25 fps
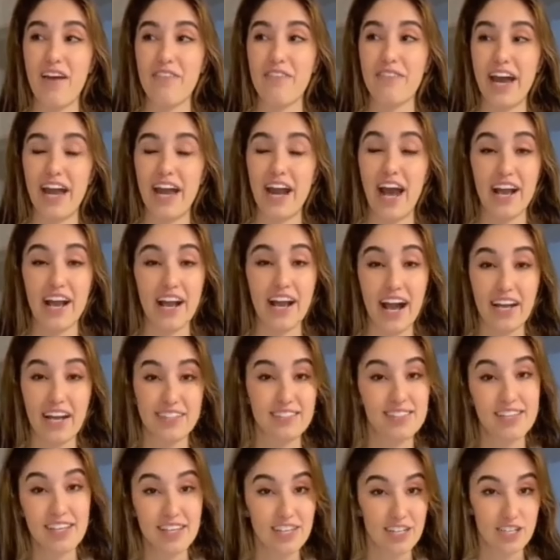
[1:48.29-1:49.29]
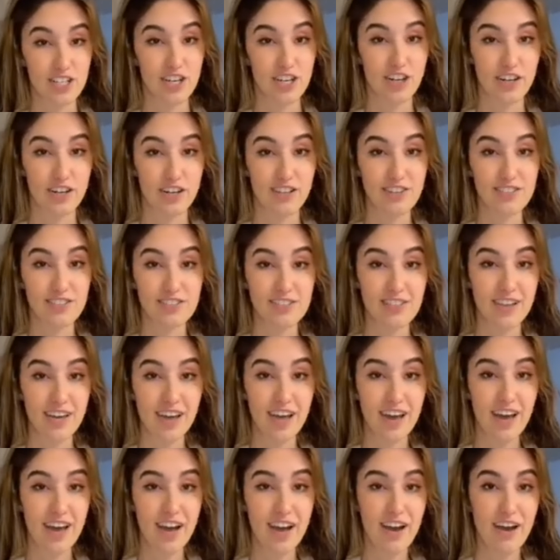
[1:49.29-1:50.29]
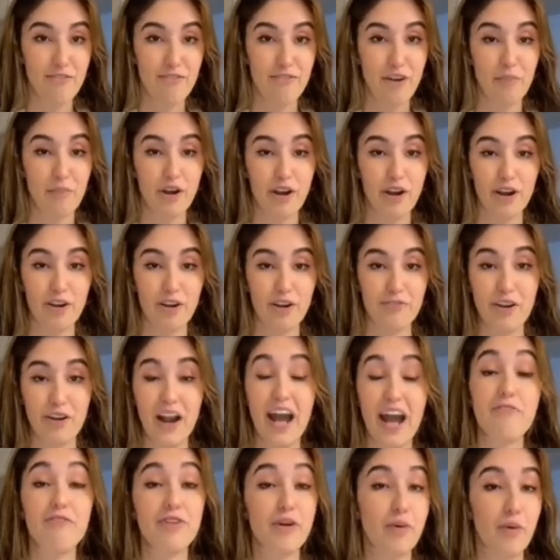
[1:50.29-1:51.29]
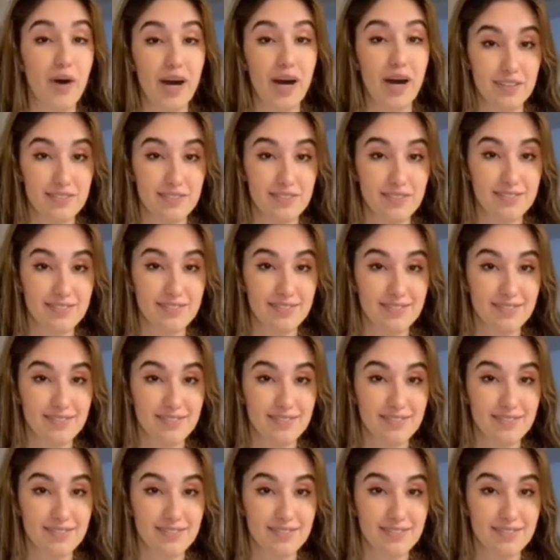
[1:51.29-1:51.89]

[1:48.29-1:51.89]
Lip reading: and that I got signatures from her for everyone.